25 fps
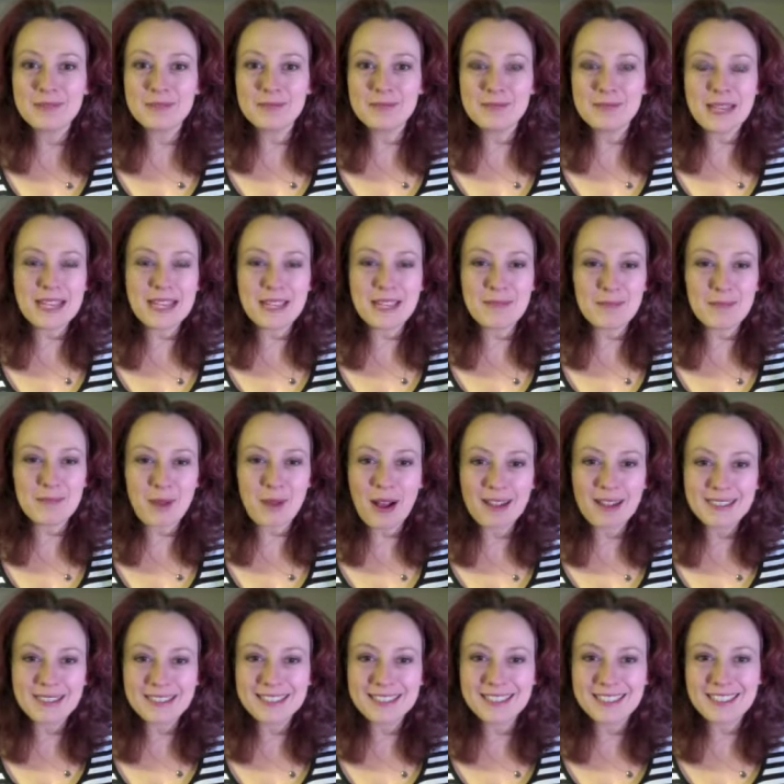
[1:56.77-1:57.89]
making
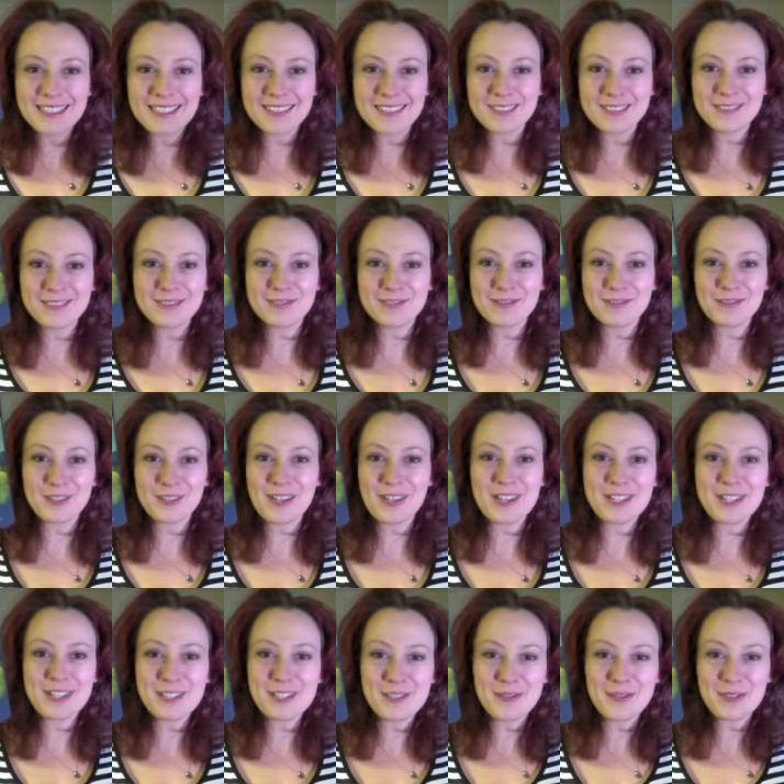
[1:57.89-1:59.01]
broccoli for
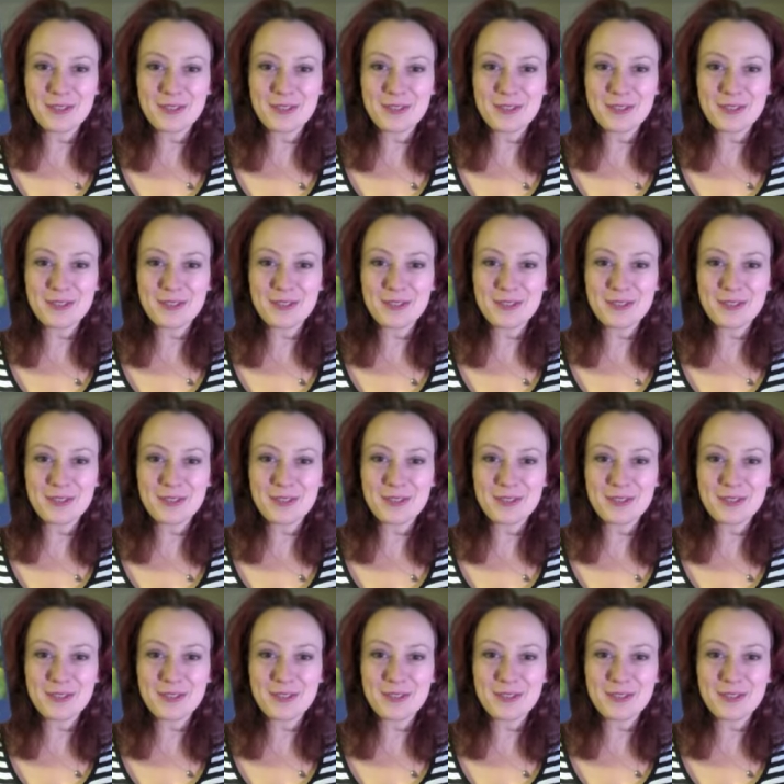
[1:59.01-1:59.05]
us